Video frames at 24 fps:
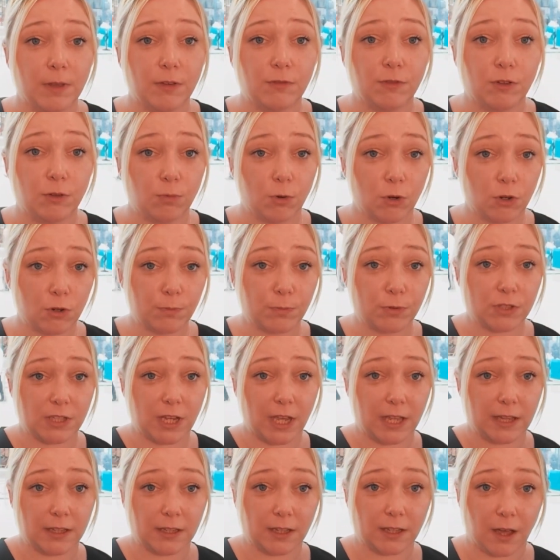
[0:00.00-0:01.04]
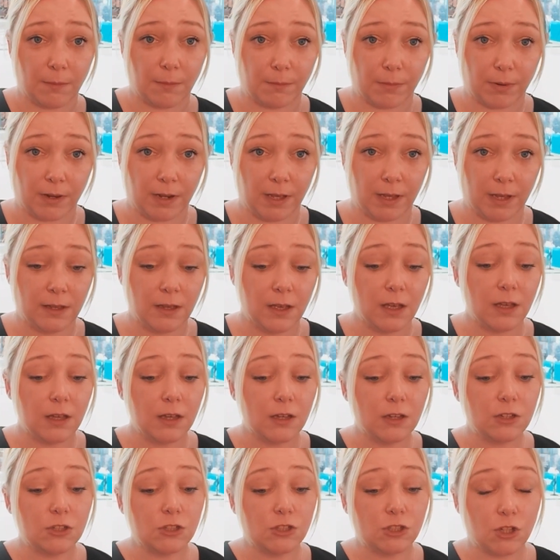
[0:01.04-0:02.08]
If you want to protect the company,
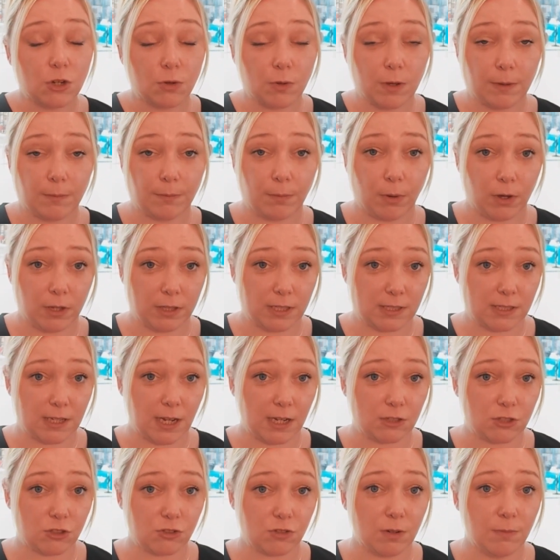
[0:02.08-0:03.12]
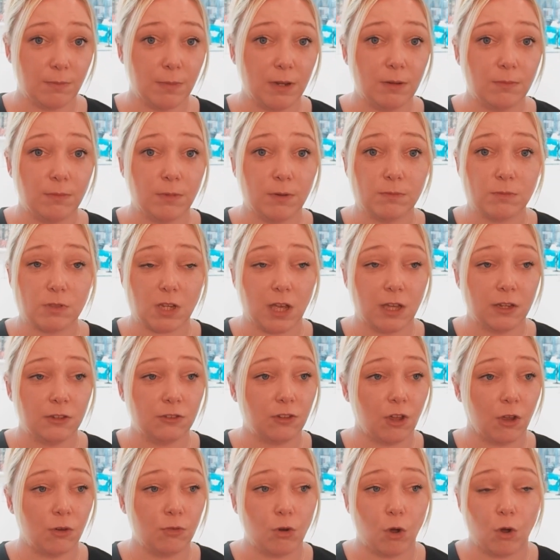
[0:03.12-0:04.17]
do it by the statutory minimums
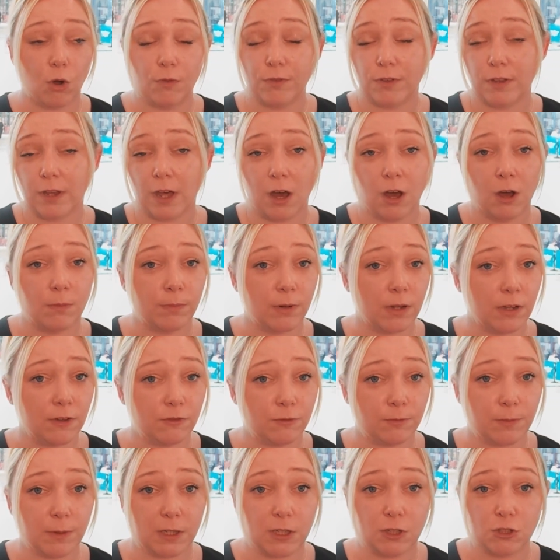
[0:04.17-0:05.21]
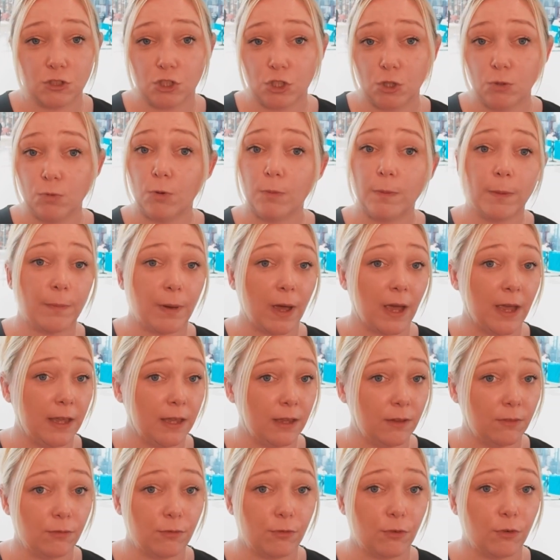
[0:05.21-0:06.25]
and don't offer that uplift, because you will be
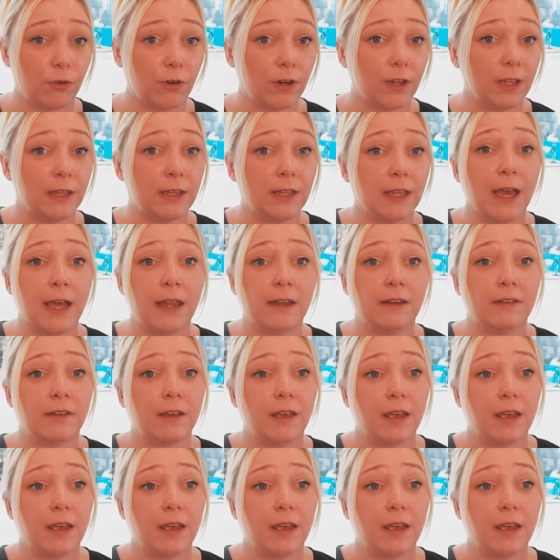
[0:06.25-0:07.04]
paying for it in the end.